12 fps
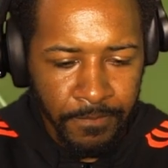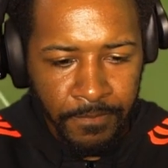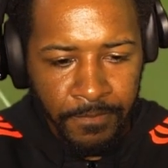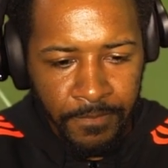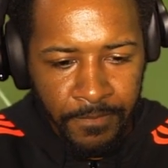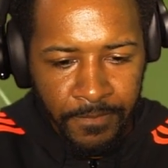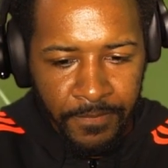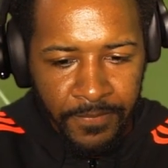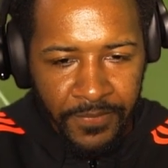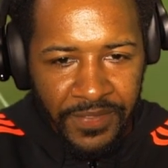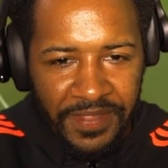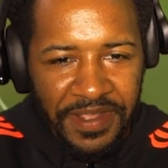in shot.
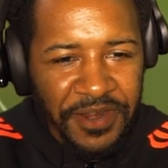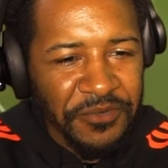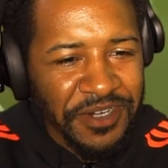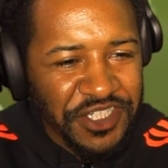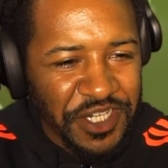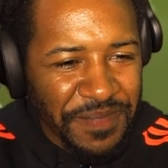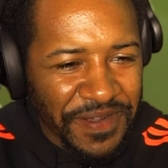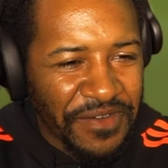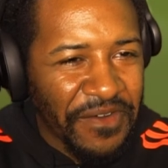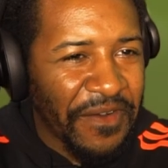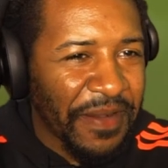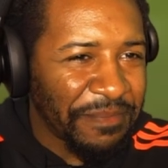Look at Richie
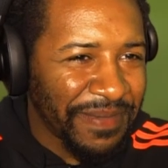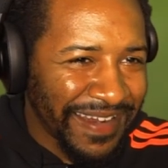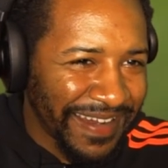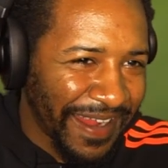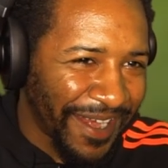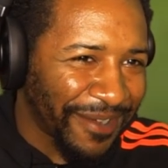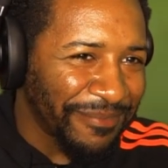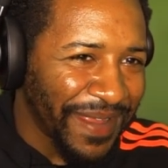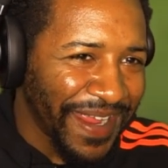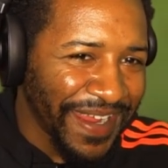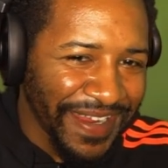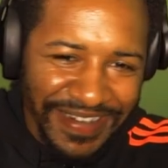McCaw up in there,
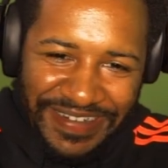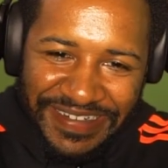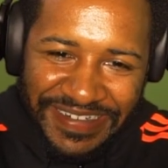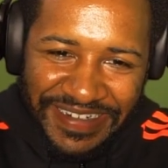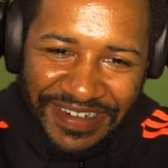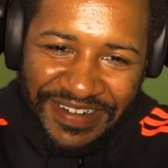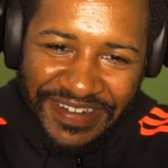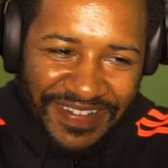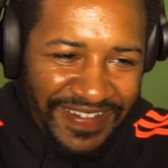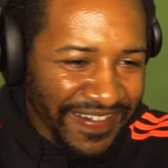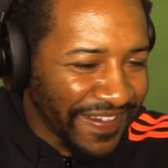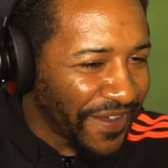man.
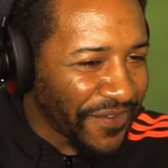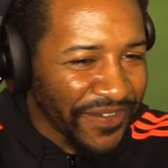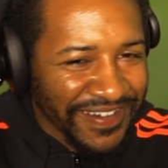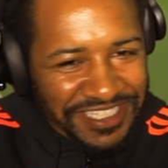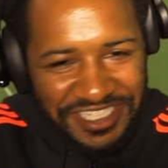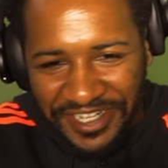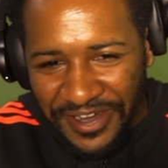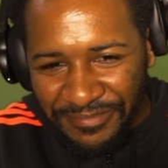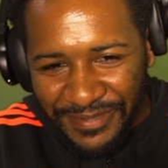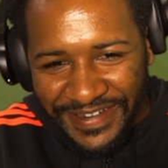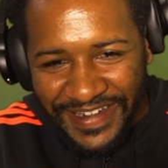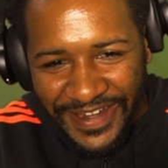Look at Richie up
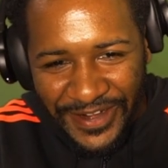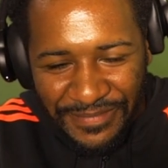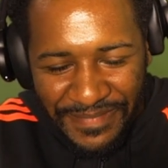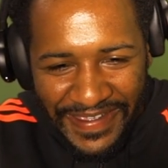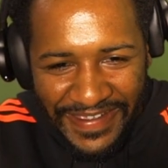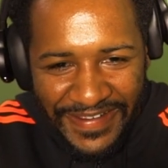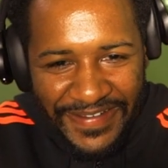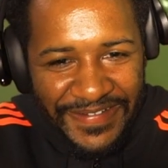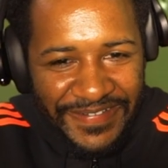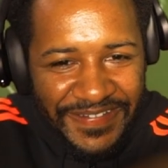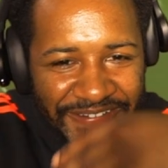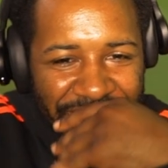in there, man.
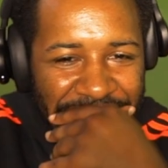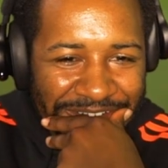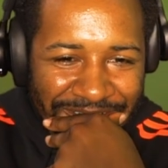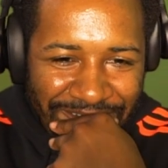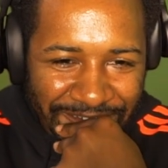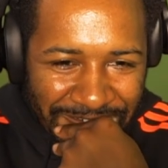Aaron Reid, Richie